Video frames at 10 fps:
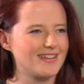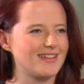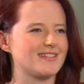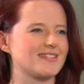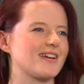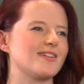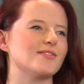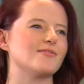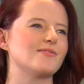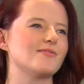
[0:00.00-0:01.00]
this is kind
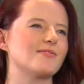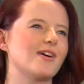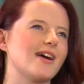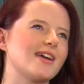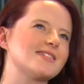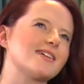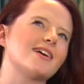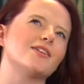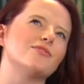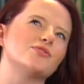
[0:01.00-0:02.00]
of, I guess I
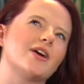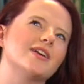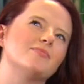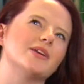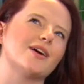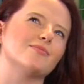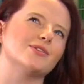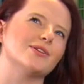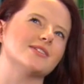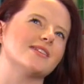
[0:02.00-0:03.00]
kind of tried to become the
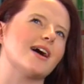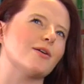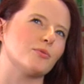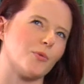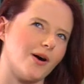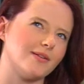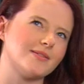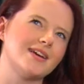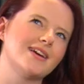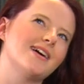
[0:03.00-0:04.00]
nurse that I would want.
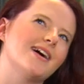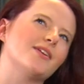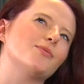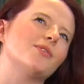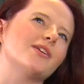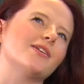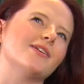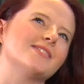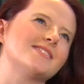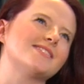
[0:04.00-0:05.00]
I don't want a
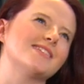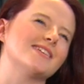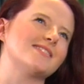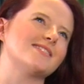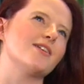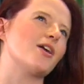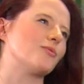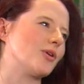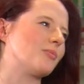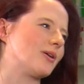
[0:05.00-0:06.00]
nurse that's not a
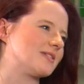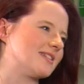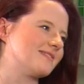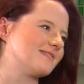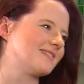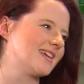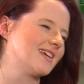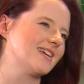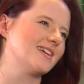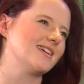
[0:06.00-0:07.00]
real
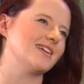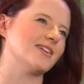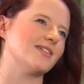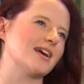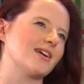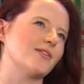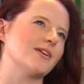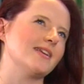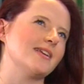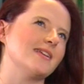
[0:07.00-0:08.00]
person. You know, I go
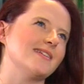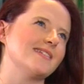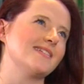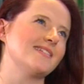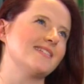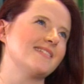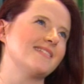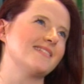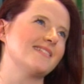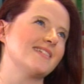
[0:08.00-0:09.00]
in
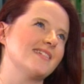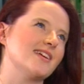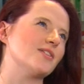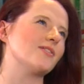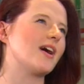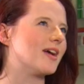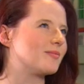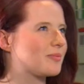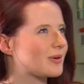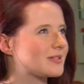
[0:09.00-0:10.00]
and I don't hide
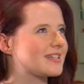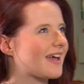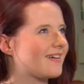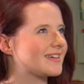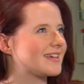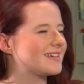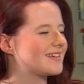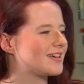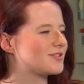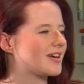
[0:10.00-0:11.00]
my personality.
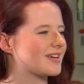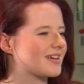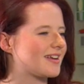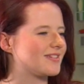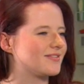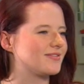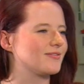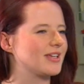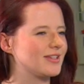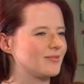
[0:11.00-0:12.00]
I try to kind of
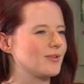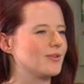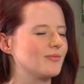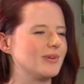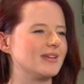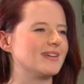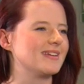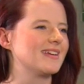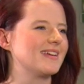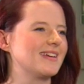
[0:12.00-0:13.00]
read the room and
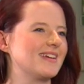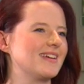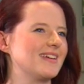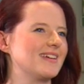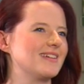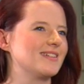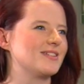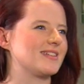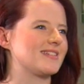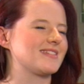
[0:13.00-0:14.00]

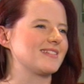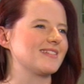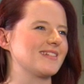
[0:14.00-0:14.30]
just